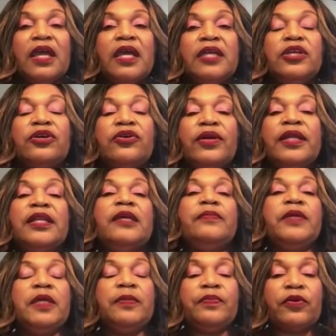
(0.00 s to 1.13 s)
And you're going to need
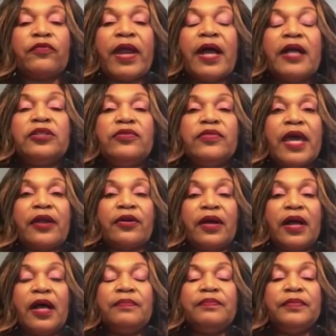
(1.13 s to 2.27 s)
people around you that are
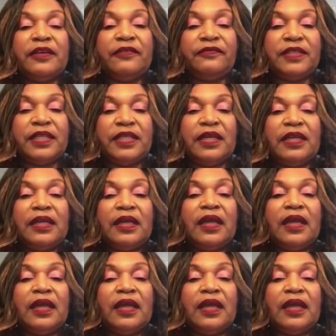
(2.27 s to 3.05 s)
uplifting.